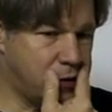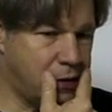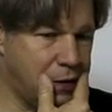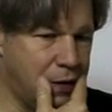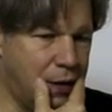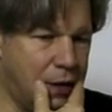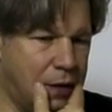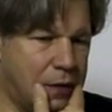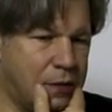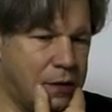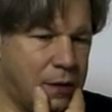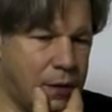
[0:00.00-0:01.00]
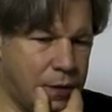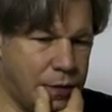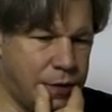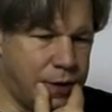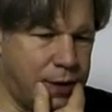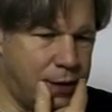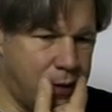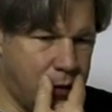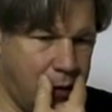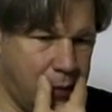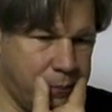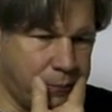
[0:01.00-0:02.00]
that
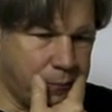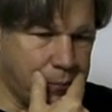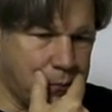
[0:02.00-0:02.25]
we're